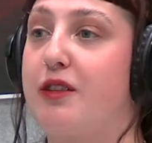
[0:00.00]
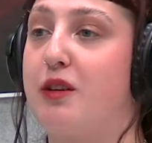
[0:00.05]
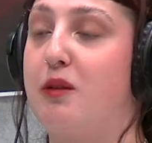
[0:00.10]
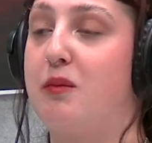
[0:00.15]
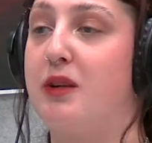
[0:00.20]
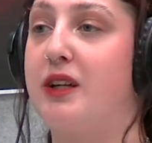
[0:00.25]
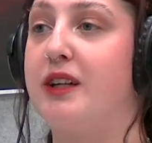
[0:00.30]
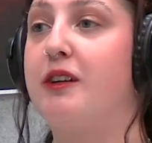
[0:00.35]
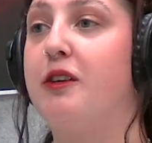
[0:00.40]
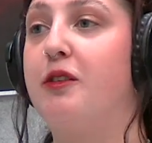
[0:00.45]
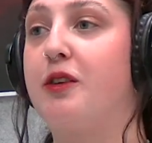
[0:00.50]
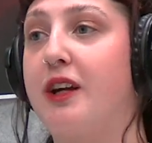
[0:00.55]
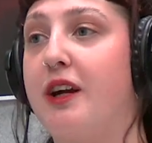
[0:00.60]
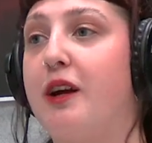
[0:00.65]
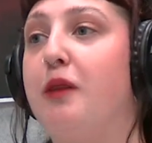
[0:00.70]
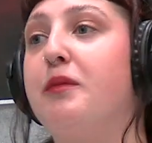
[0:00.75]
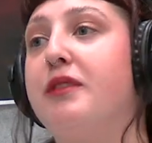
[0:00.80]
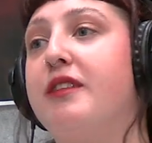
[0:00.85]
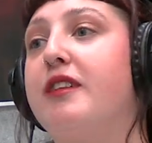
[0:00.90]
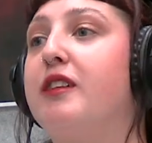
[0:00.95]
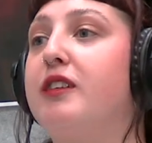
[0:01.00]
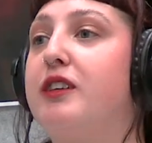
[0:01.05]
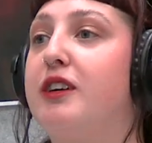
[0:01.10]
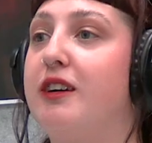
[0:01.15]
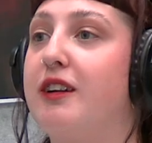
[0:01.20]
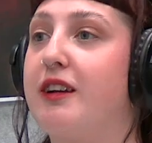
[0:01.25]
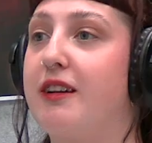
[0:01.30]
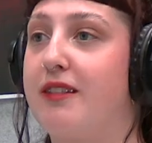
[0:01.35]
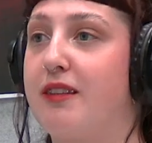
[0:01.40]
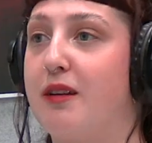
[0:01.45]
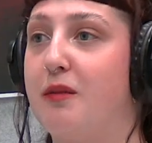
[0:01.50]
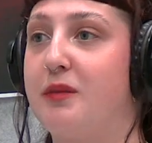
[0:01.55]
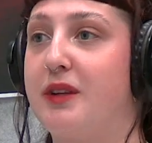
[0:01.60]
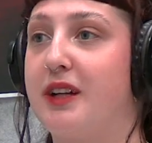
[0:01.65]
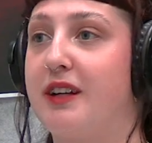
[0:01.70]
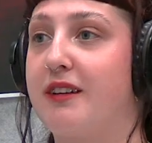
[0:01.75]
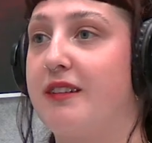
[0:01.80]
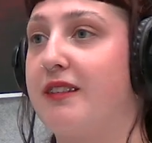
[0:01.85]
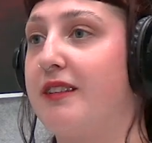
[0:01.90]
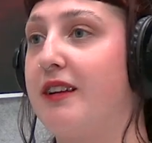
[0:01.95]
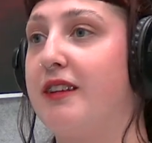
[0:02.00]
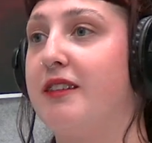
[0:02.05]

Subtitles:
So I'm like, okay, I'm still good at some things.